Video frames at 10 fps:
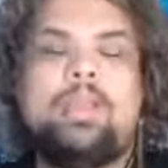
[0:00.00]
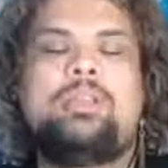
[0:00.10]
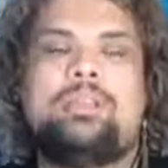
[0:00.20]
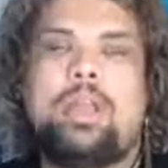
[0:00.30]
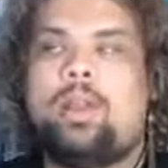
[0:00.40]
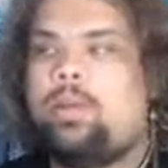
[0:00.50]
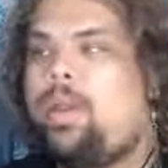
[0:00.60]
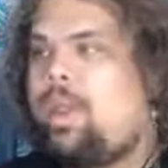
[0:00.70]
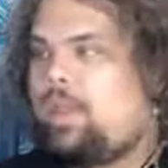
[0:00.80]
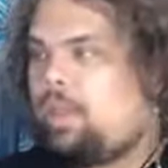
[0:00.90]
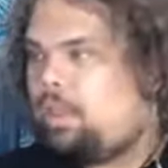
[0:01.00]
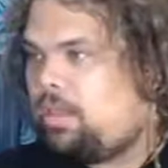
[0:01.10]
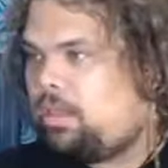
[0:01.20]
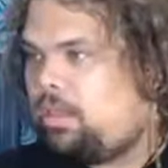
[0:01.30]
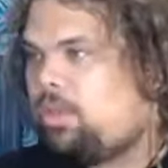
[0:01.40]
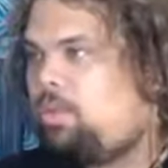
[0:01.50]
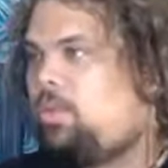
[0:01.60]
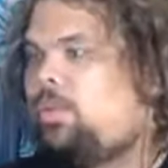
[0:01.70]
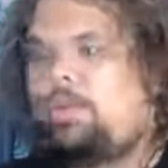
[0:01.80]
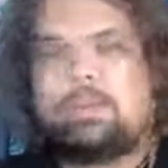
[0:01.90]
So
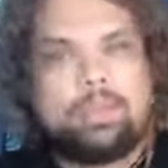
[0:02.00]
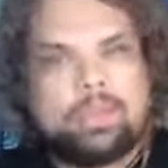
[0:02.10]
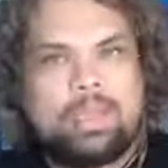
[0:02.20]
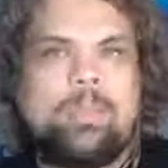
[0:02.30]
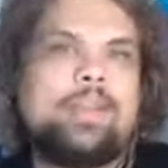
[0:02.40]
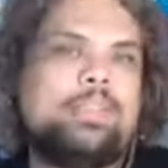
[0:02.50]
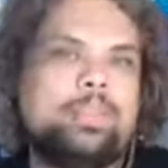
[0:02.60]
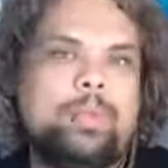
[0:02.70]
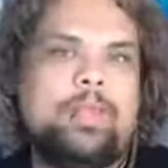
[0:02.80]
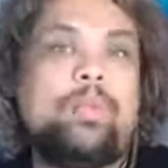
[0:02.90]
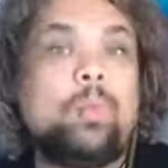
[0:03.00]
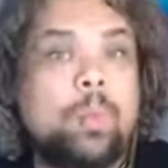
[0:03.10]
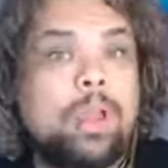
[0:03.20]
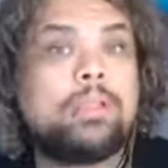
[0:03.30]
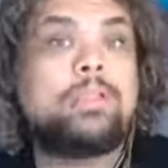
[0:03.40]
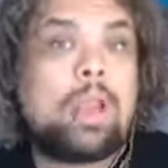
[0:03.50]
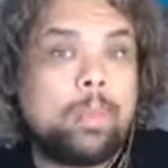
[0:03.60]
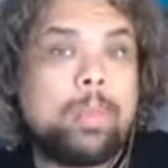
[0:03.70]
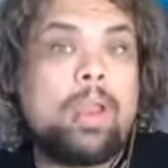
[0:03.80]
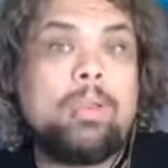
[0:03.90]
you can message me if you want to talk
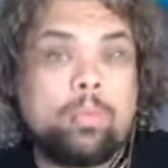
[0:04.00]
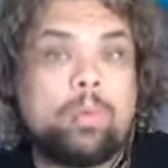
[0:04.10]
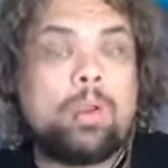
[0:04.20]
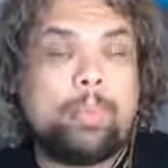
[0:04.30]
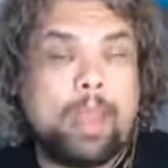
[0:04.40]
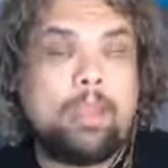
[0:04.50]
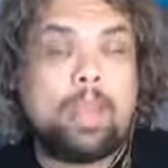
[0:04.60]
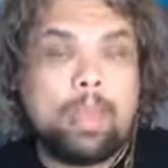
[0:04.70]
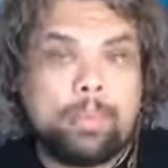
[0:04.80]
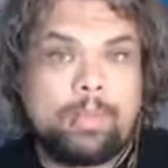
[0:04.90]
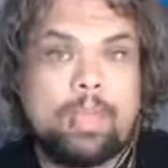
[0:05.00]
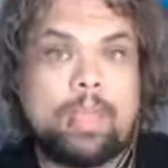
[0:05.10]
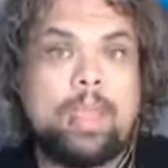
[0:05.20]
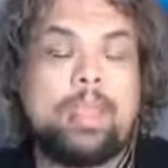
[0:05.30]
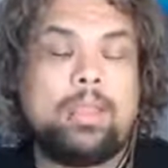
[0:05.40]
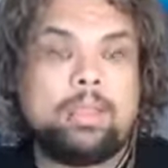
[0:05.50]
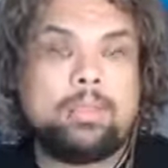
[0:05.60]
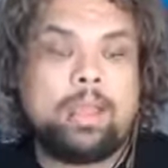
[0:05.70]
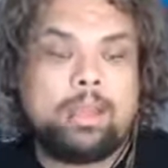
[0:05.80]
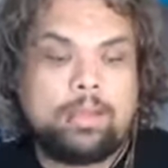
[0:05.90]
about more about empathy
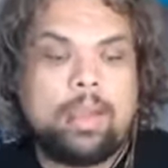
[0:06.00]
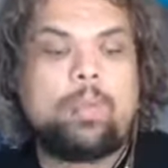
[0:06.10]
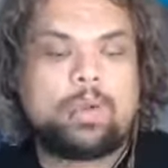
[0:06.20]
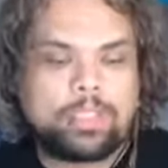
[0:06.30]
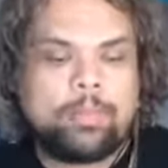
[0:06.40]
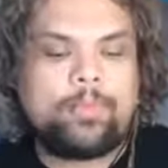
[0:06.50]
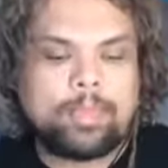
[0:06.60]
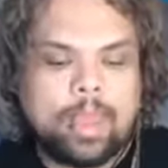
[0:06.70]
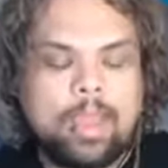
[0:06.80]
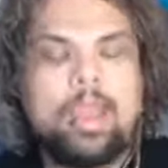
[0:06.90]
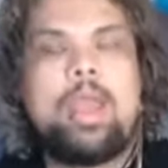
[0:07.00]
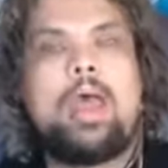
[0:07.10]
and a workshop for that.